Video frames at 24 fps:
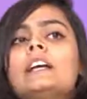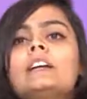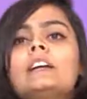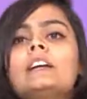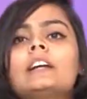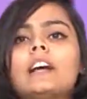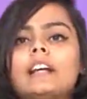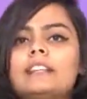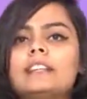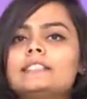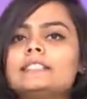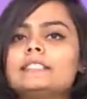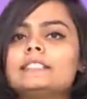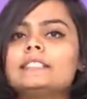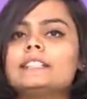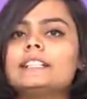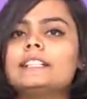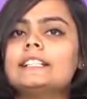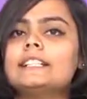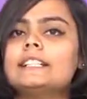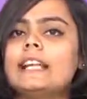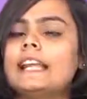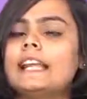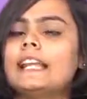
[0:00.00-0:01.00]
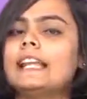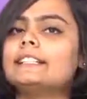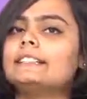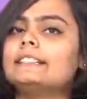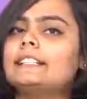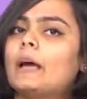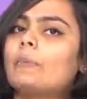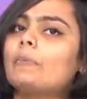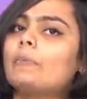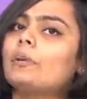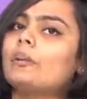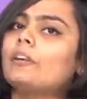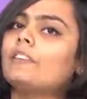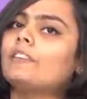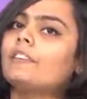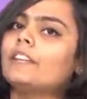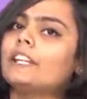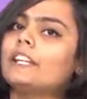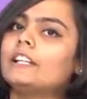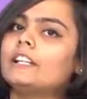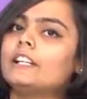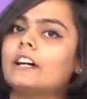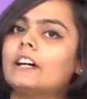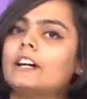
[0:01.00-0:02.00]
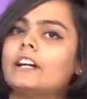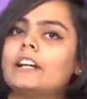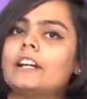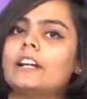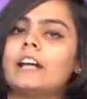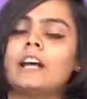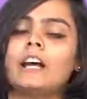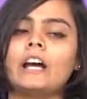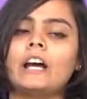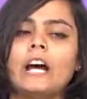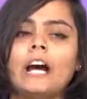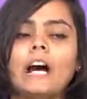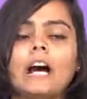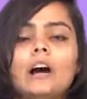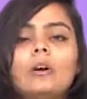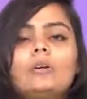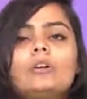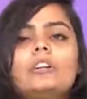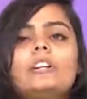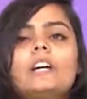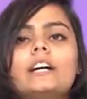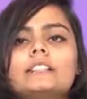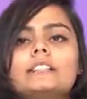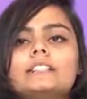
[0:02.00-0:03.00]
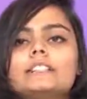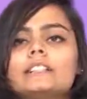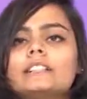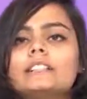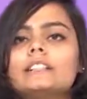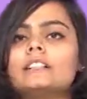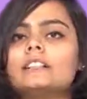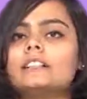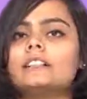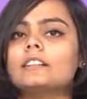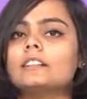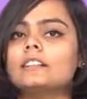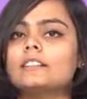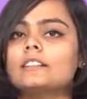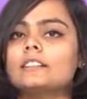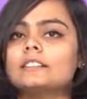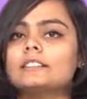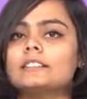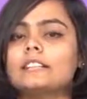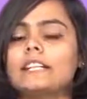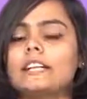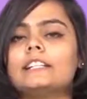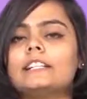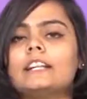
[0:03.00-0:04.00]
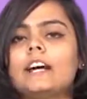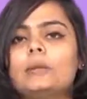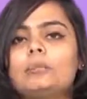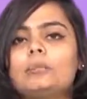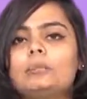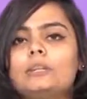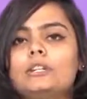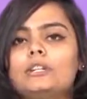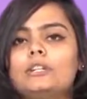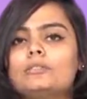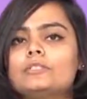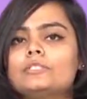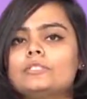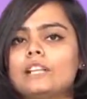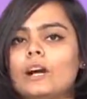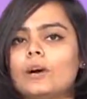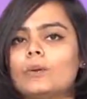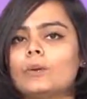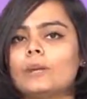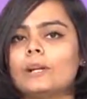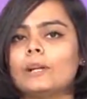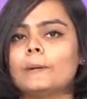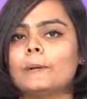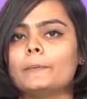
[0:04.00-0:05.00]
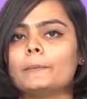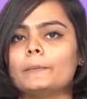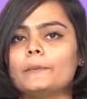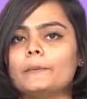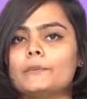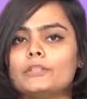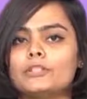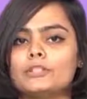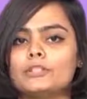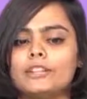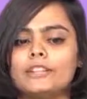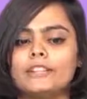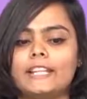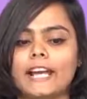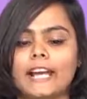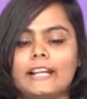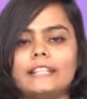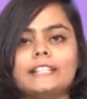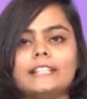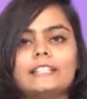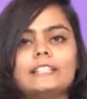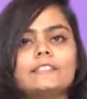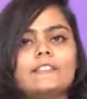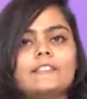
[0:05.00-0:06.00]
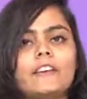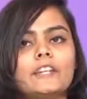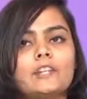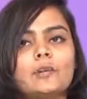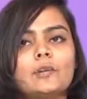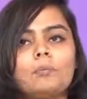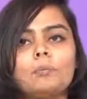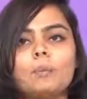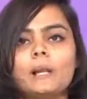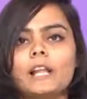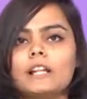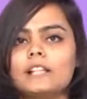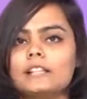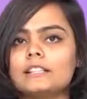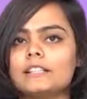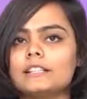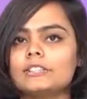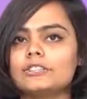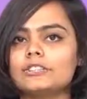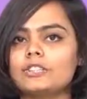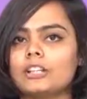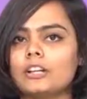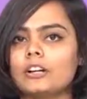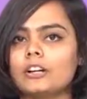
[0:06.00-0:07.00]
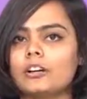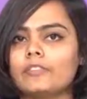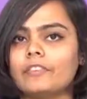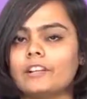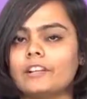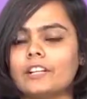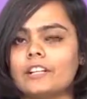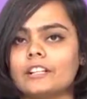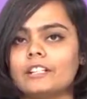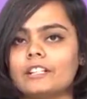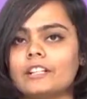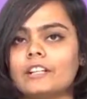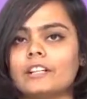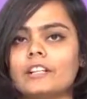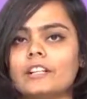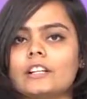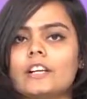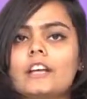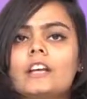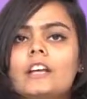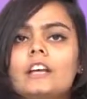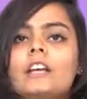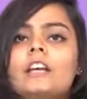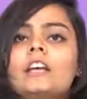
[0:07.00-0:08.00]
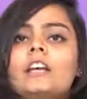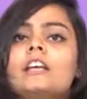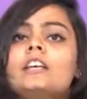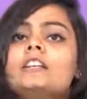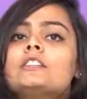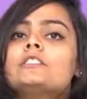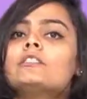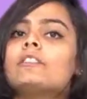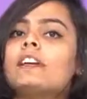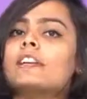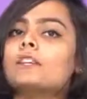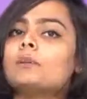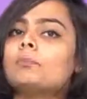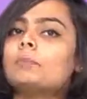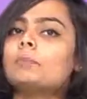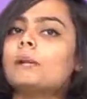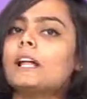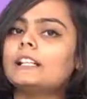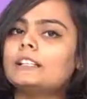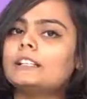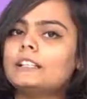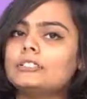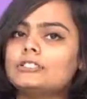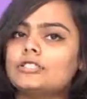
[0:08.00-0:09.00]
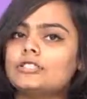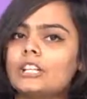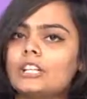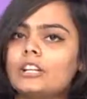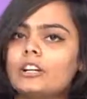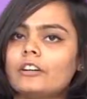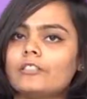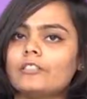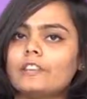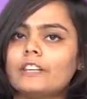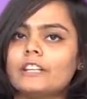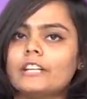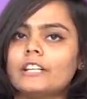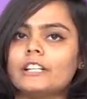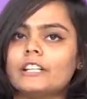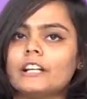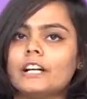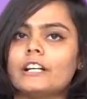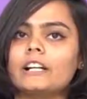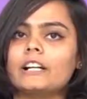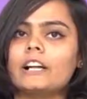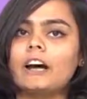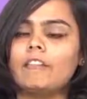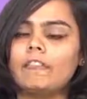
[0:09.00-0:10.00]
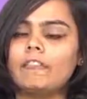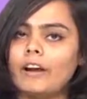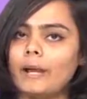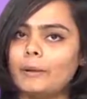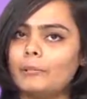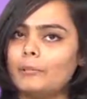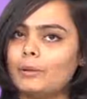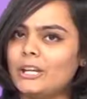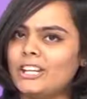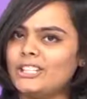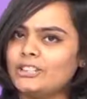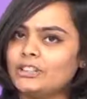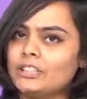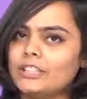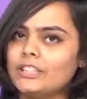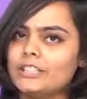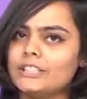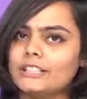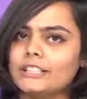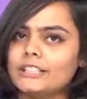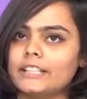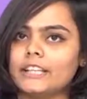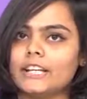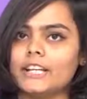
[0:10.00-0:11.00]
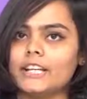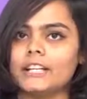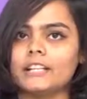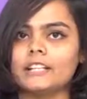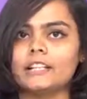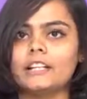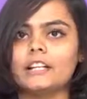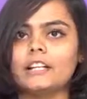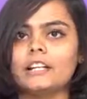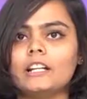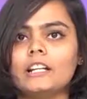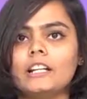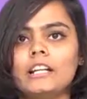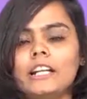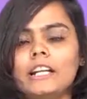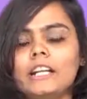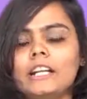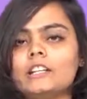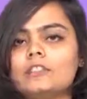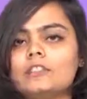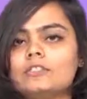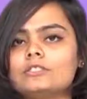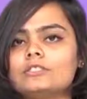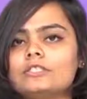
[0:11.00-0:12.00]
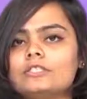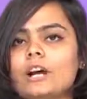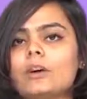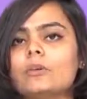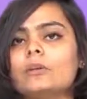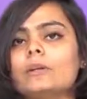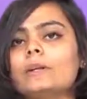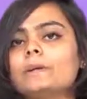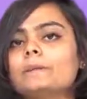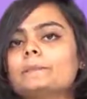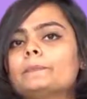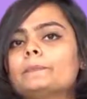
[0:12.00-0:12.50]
consider an example of a guitar. How does a guitar produce sound? So that is when you pluck the string of a guitar. When you pluck the string of a guitar, a vibration is created leading to sound.